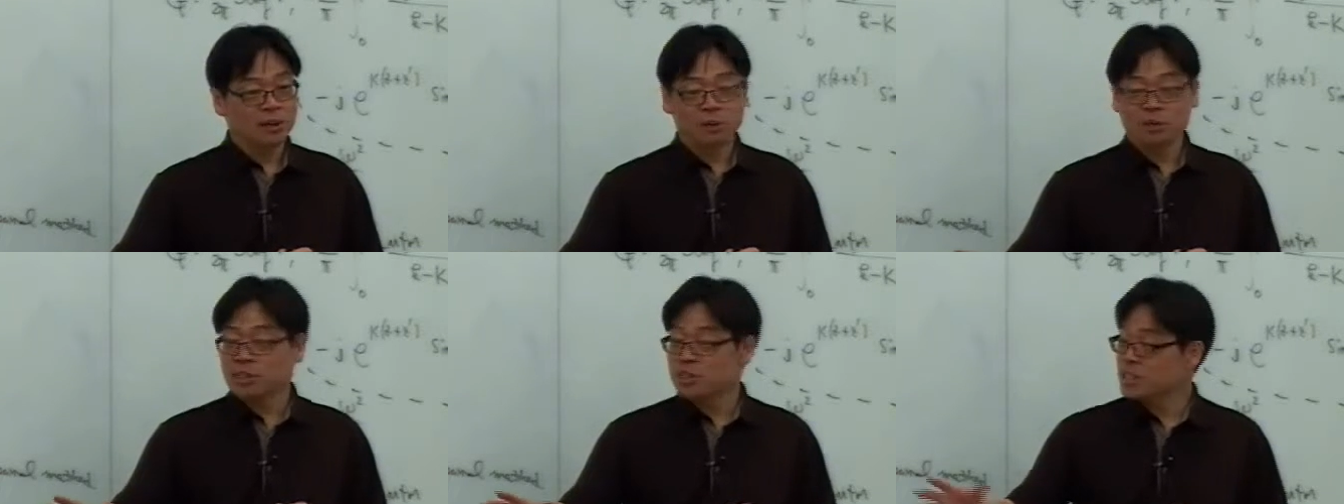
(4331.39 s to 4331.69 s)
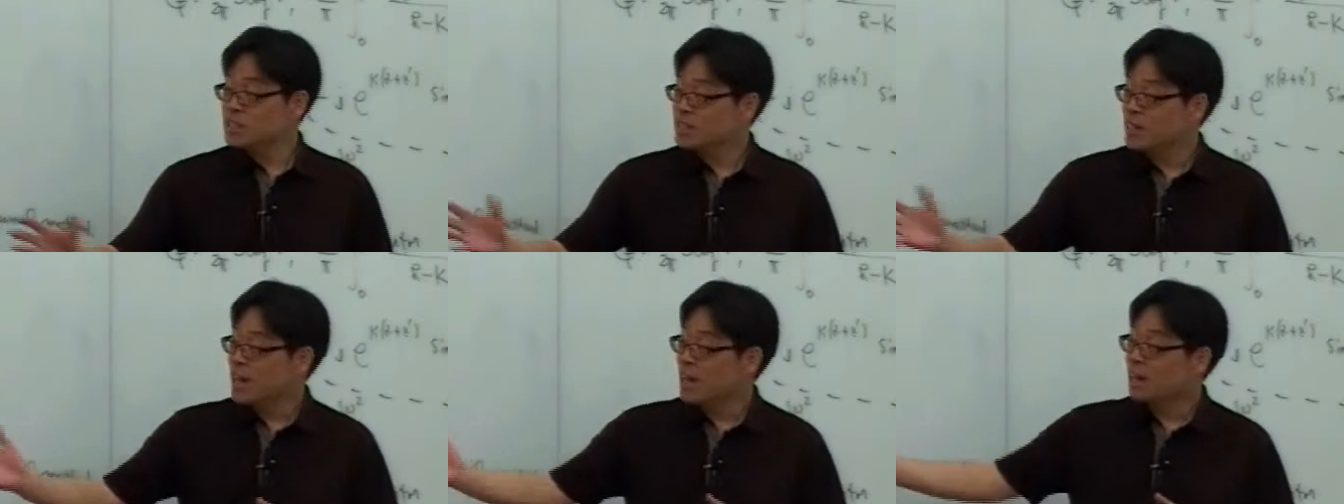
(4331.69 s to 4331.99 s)

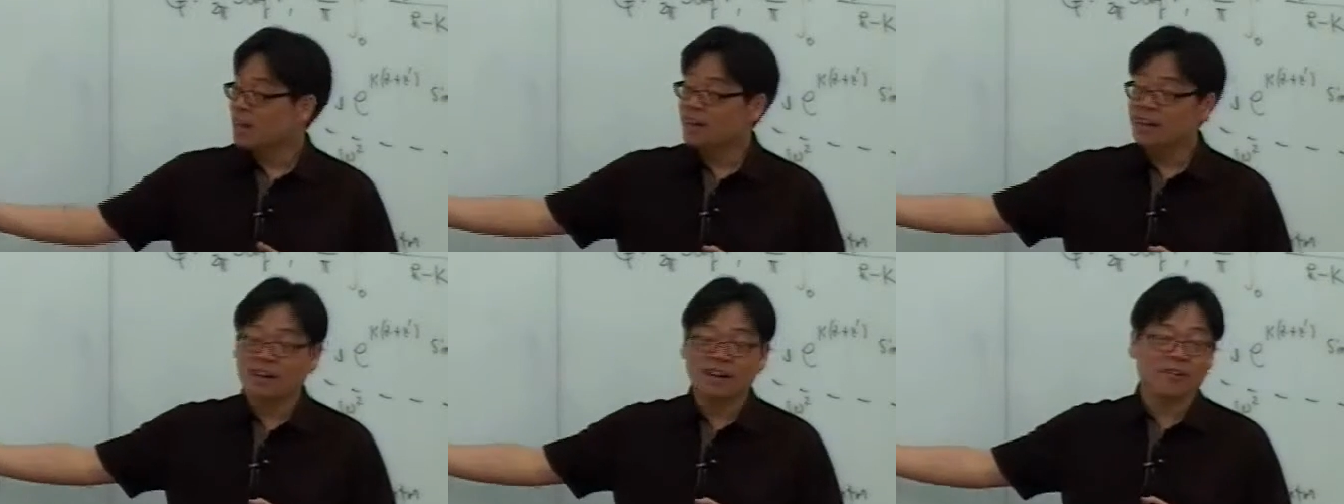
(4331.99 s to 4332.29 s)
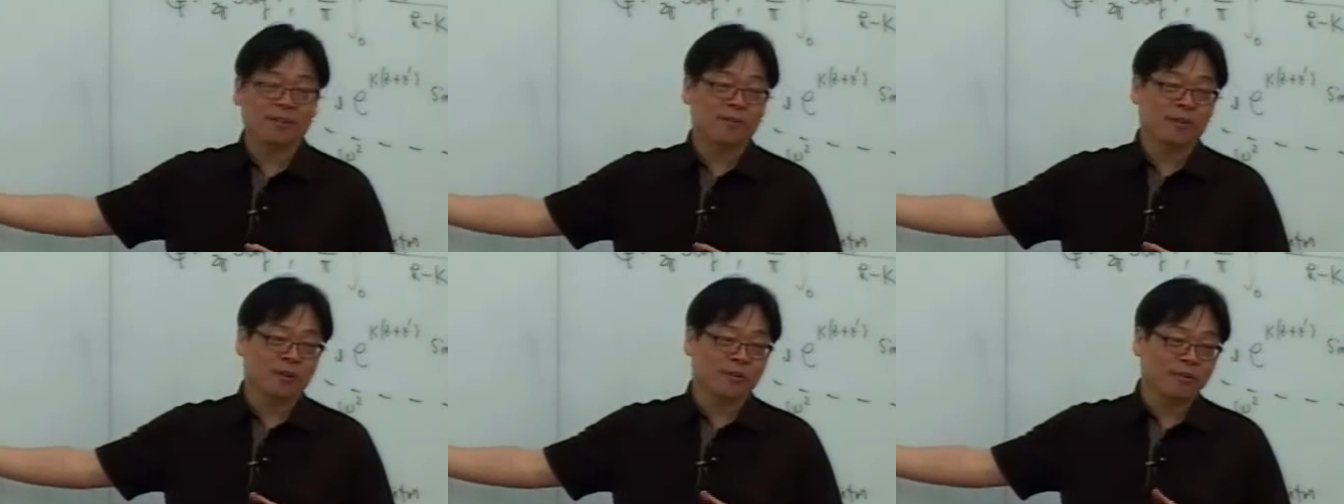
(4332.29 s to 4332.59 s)
which is not
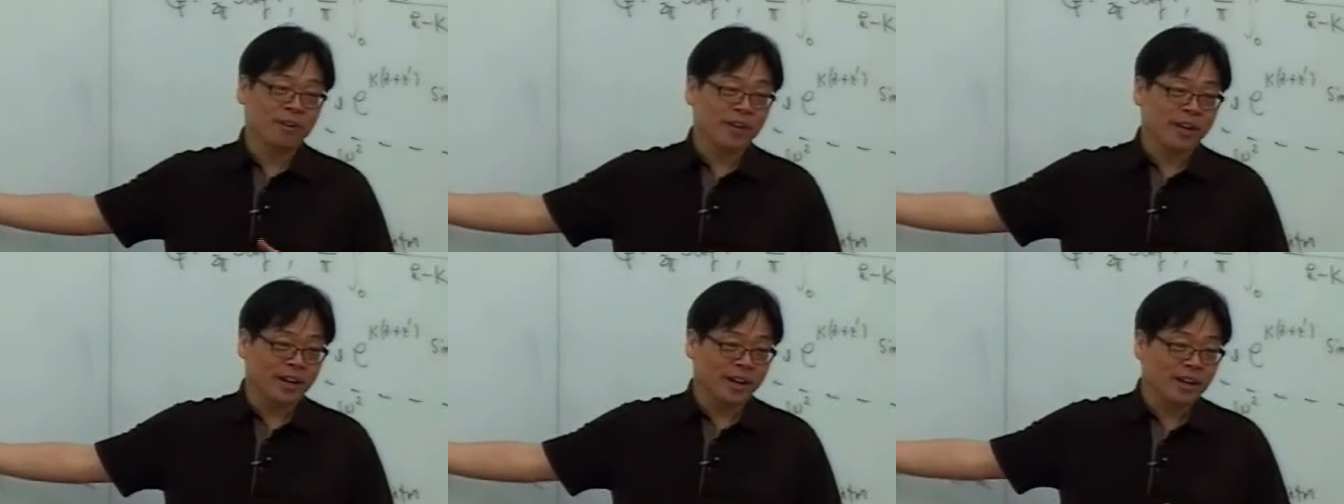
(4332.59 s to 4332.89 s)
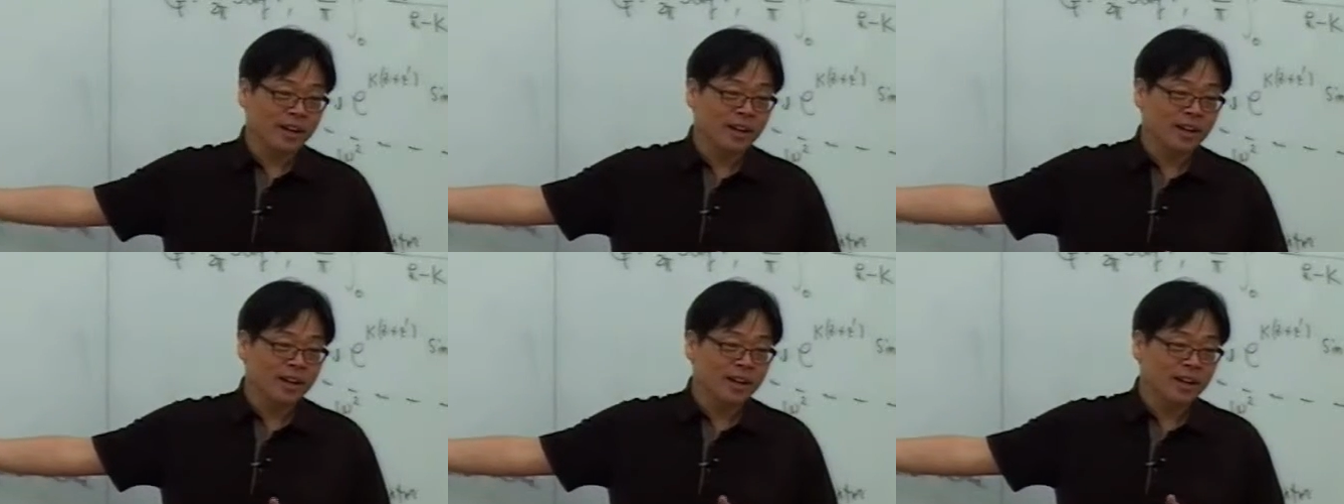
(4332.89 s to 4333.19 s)
clear from
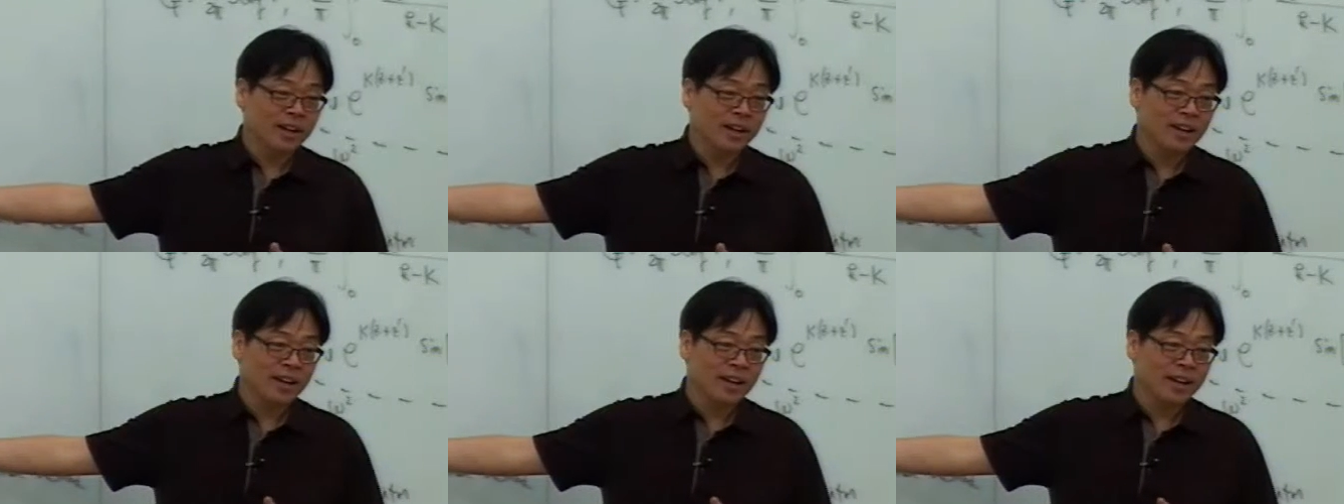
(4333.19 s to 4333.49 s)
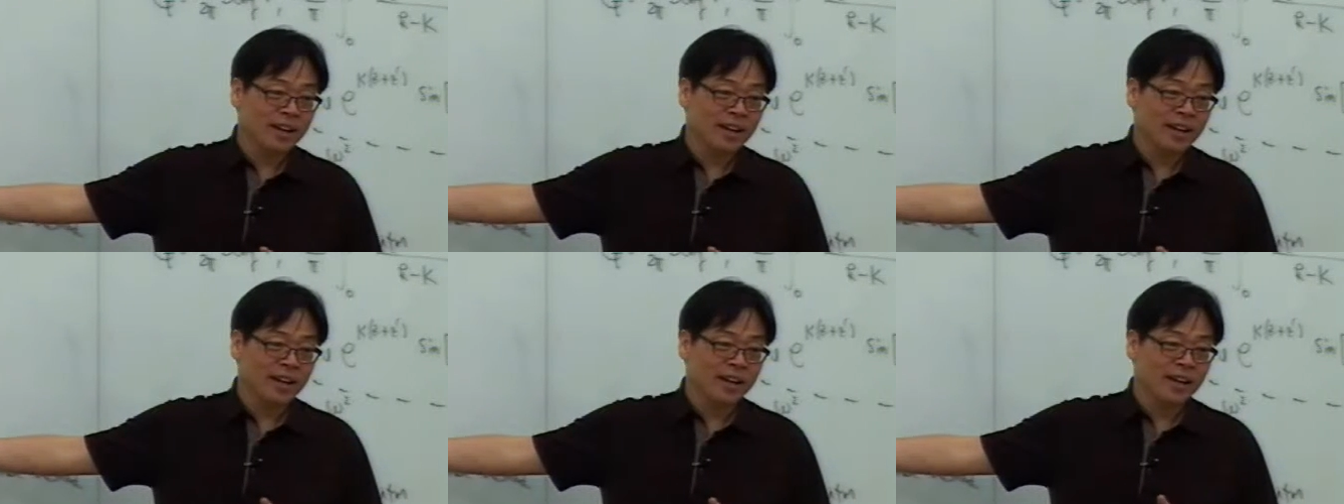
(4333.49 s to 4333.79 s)
here.
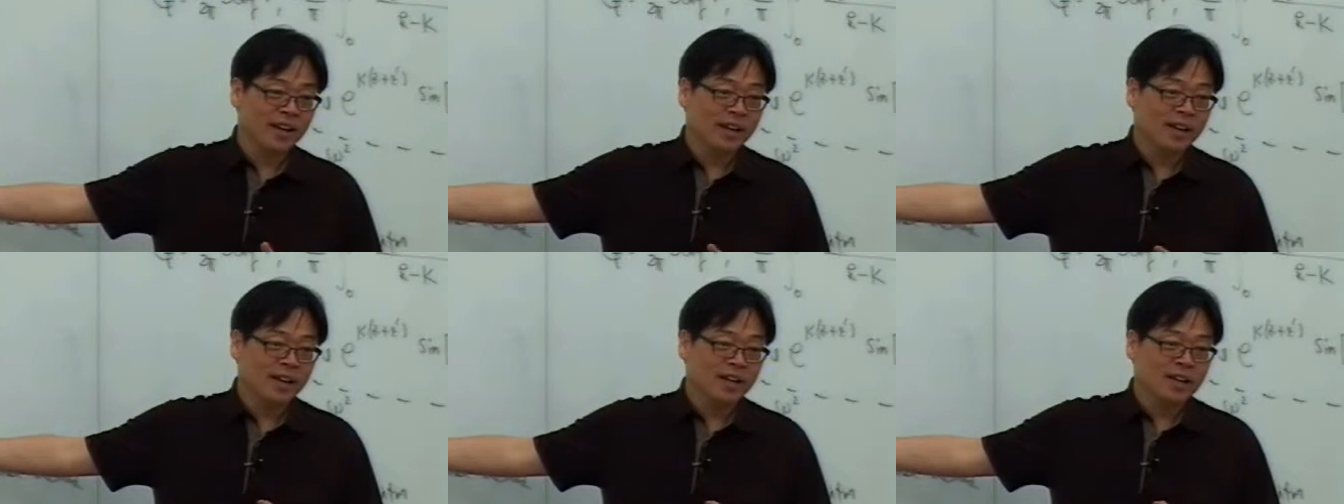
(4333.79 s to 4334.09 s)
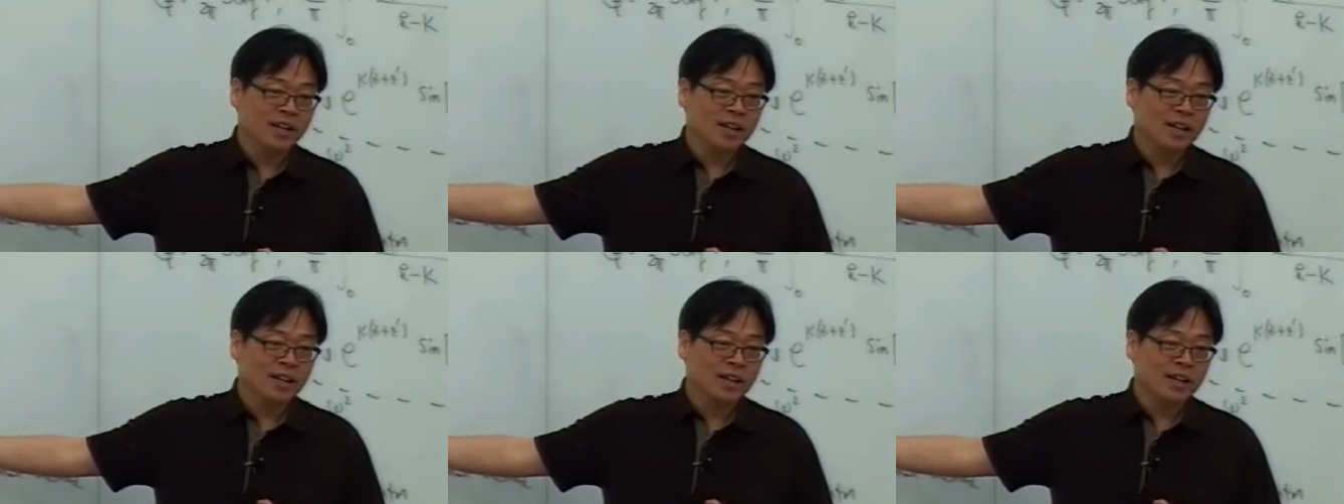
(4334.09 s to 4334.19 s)
Okay,